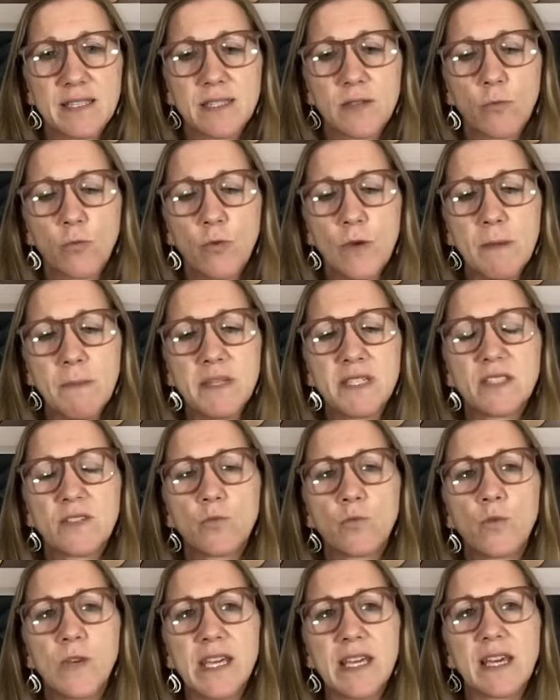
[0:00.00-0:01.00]
it's a
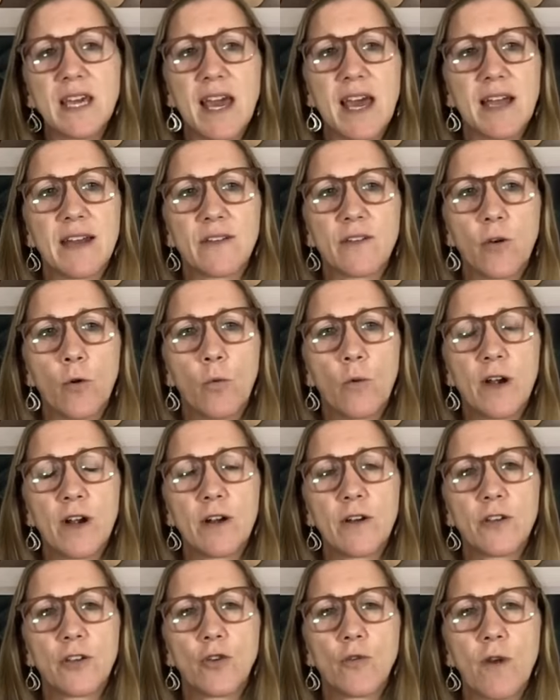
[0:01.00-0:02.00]
women's weekend
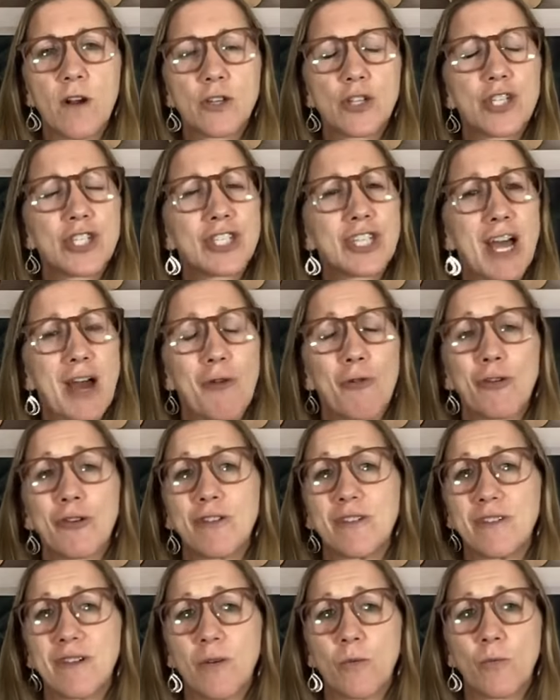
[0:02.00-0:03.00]
where you are
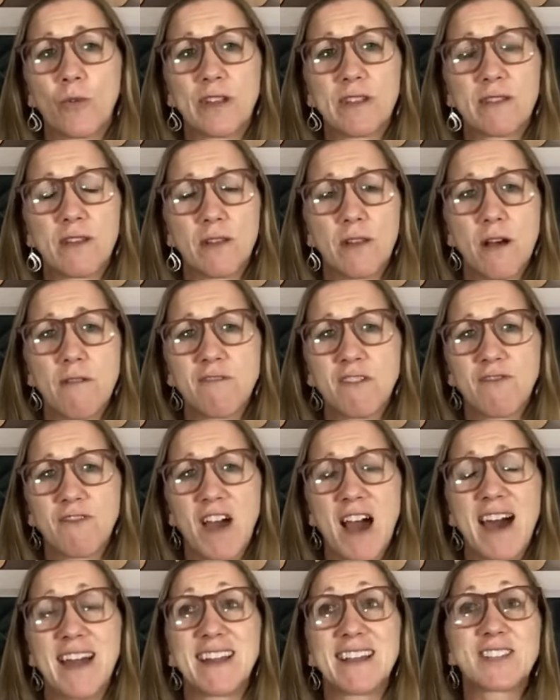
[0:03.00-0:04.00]
showered with the love of
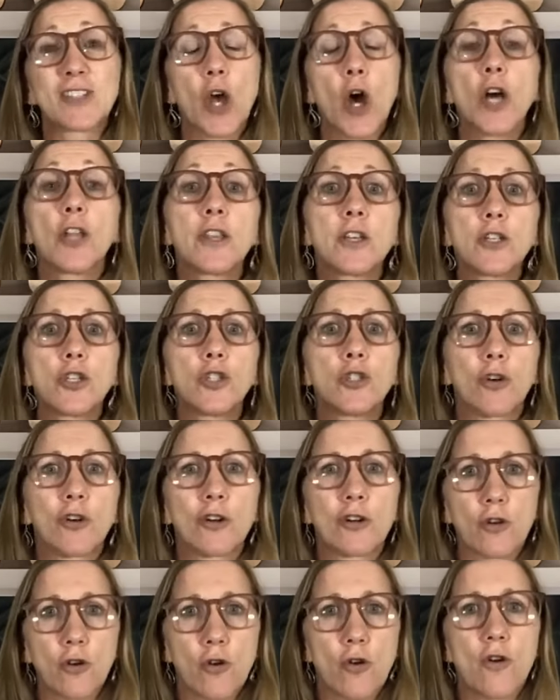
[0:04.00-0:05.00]
God. It's called the
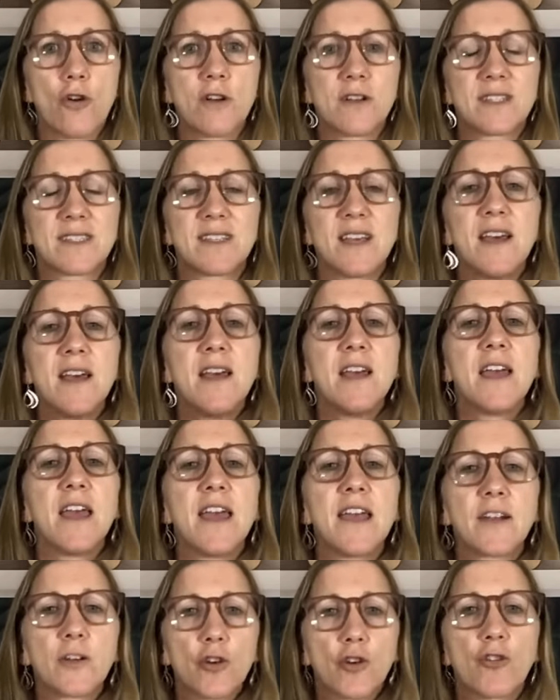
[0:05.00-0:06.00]
Short Course
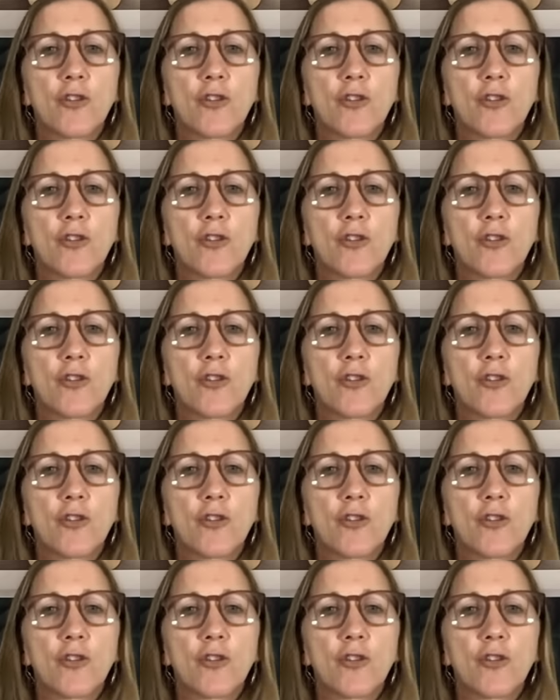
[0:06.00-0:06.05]
in